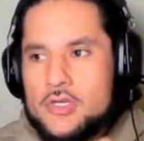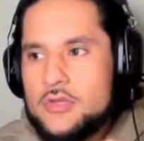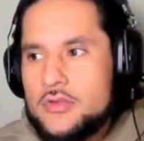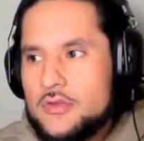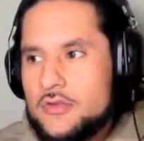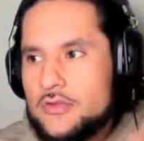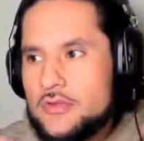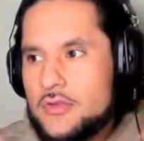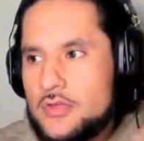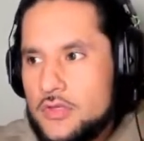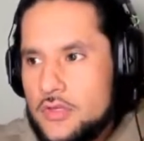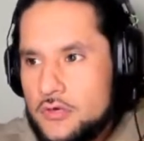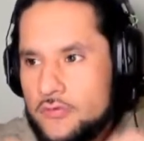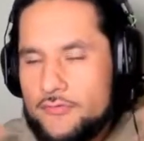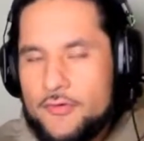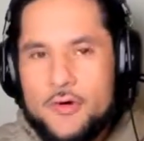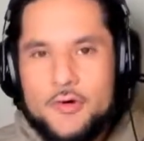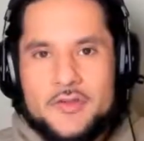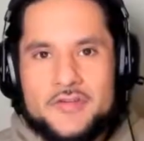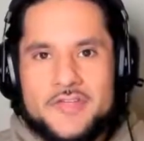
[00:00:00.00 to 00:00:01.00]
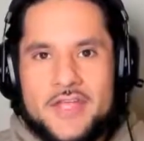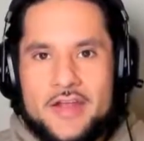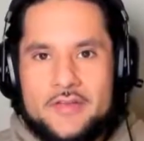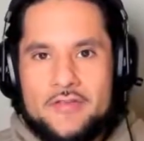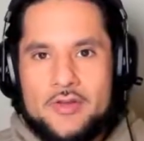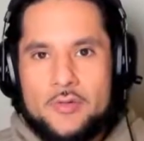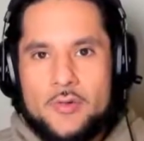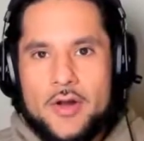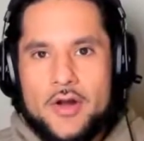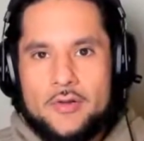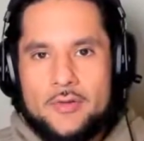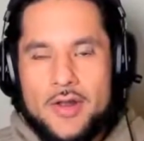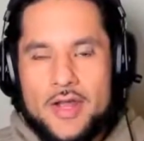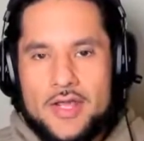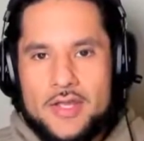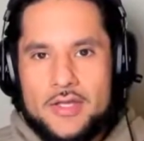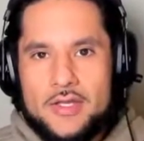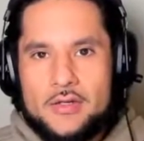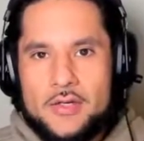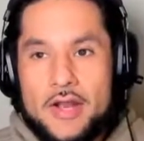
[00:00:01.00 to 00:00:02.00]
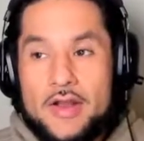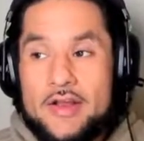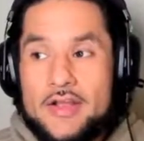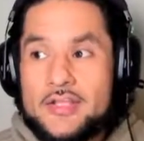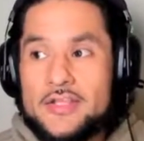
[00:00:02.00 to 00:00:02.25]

the your phone is everywhere right it,